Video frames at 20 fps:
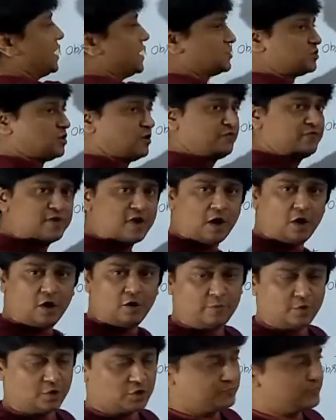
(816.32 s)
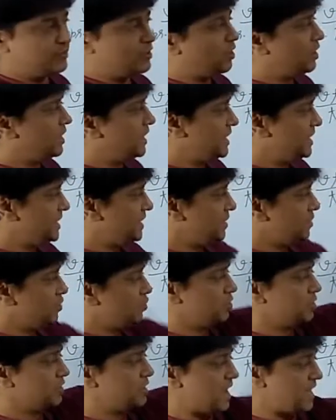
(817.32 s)
as of now, because we already
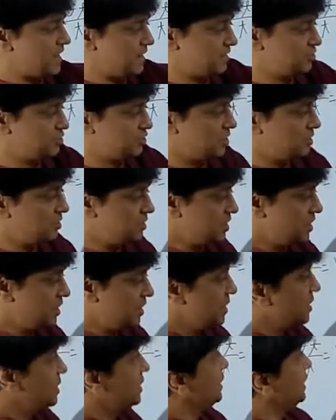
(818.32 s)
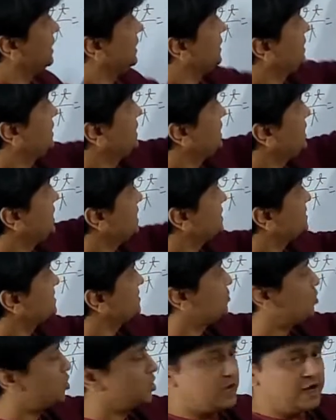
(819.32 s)
know the direction, ds
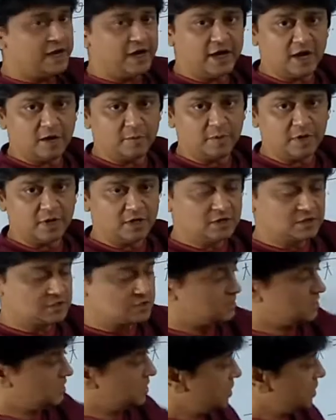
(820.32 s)
upon dt means